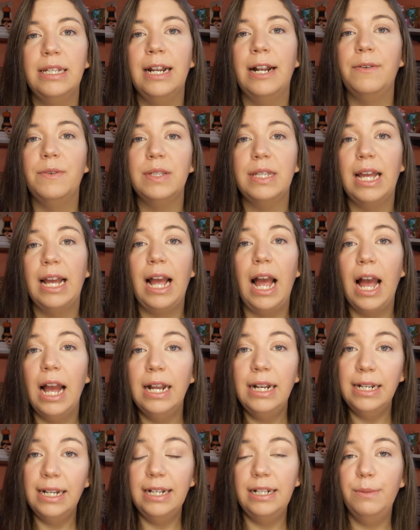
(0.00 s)
and I was like,
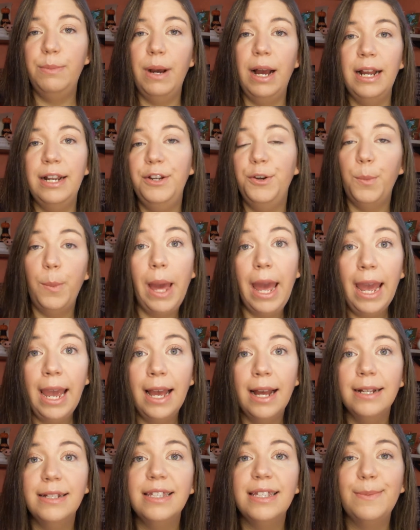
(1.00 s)
I need to buy new
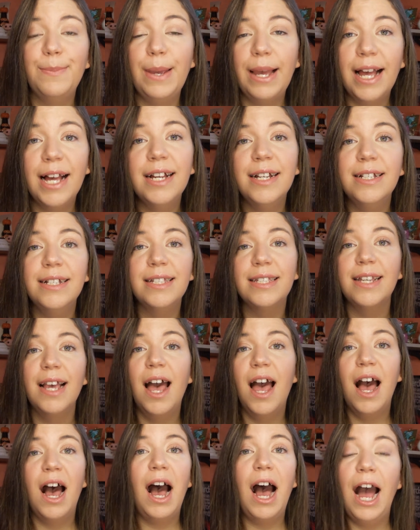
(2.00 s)
pants because
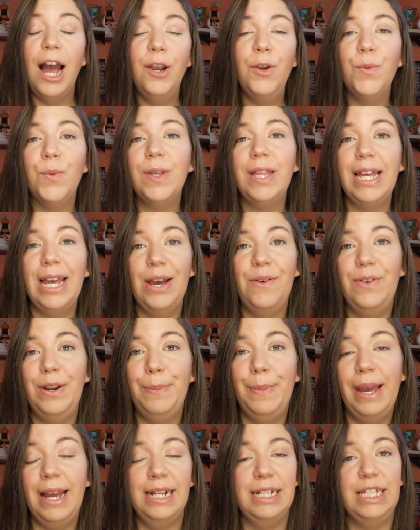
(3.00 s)
I don't really have
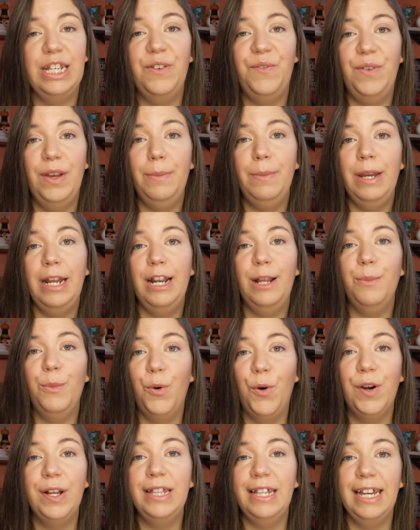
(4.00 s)
any pants that fit me
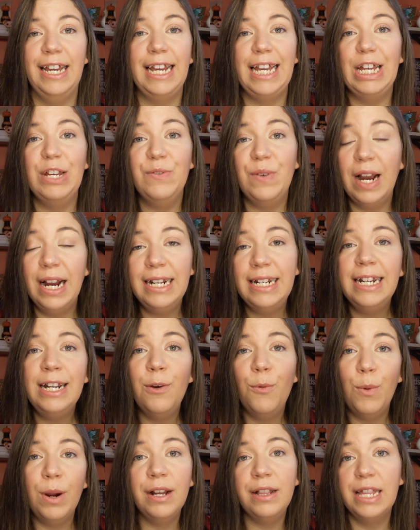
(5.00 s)
anymore. Like, if I
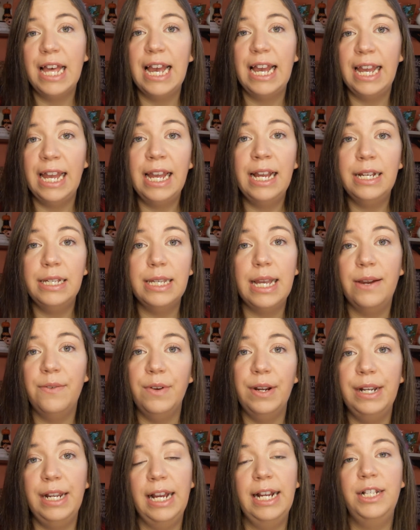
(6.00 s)
didn't wear leggings
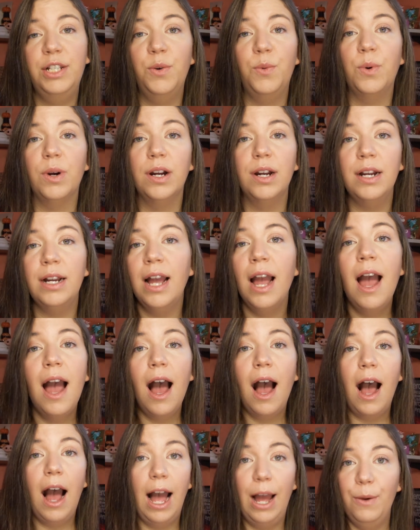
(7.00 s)
every day to work,
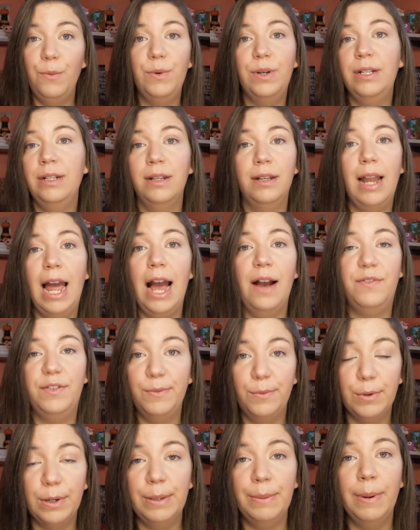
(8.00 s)
I would have to
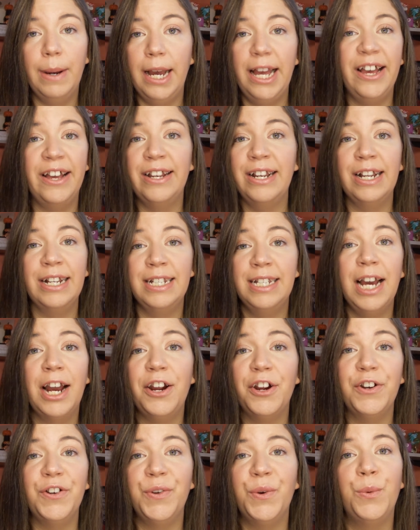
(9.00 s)
rebuy an
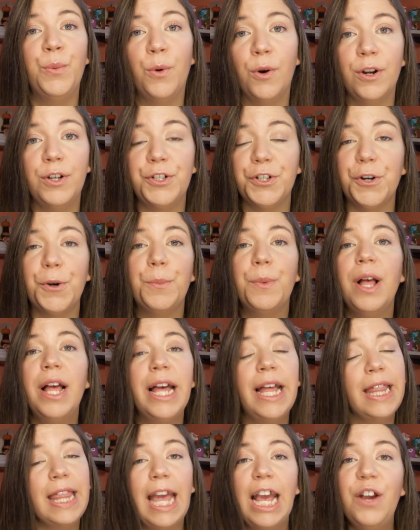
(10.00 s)
entire new wardrobe.
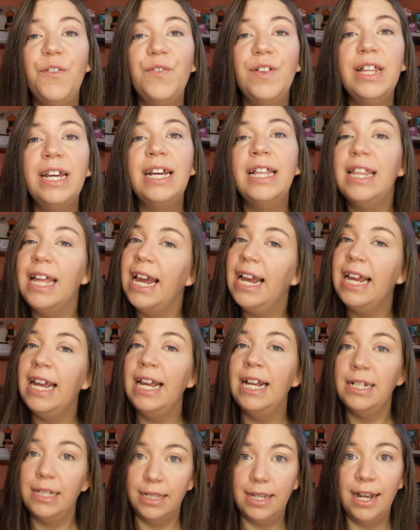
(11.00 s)
Thankfully,
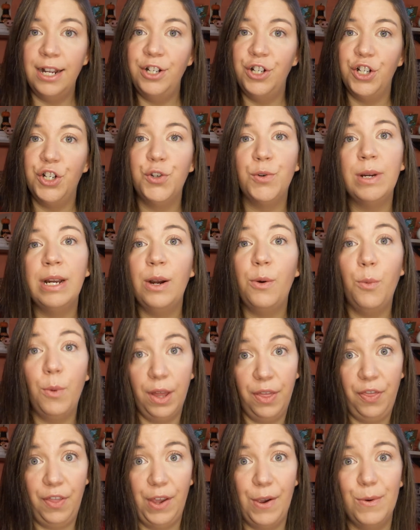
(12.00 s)
leggings tend to shrink
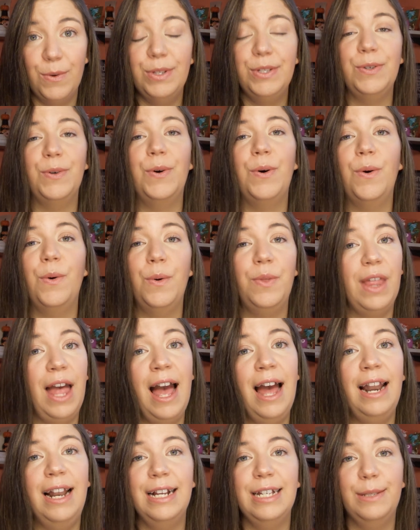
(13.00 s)
with you, so
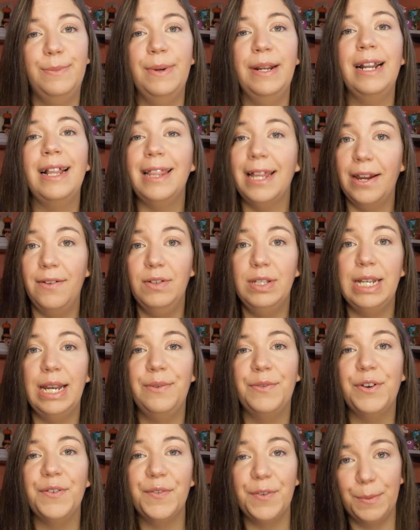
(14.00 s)
that has been a
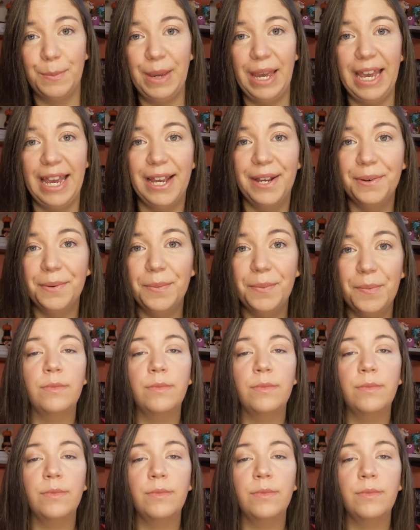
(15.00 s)
lifesaver for me.